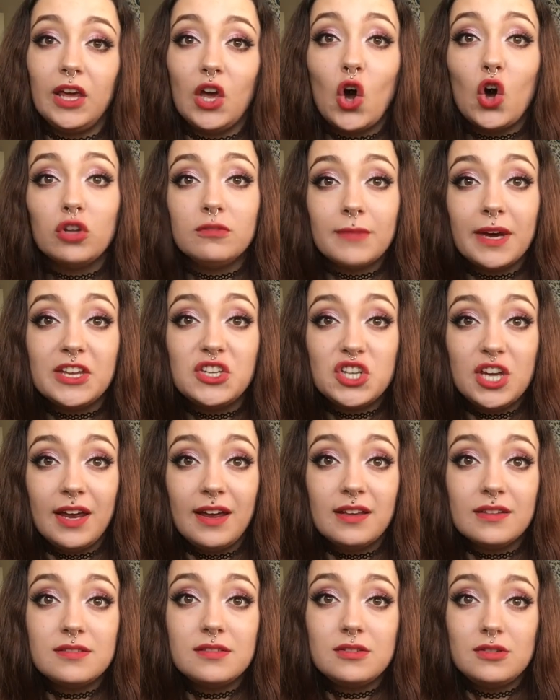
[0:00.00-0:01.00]
on my
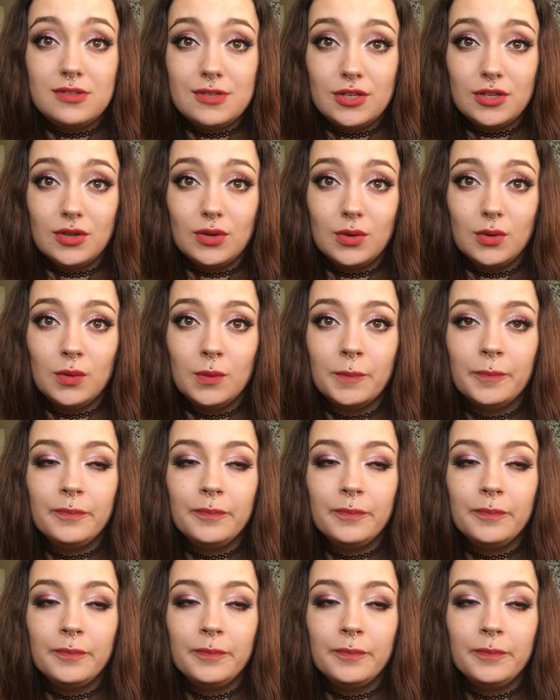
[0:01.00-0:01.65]
chest too,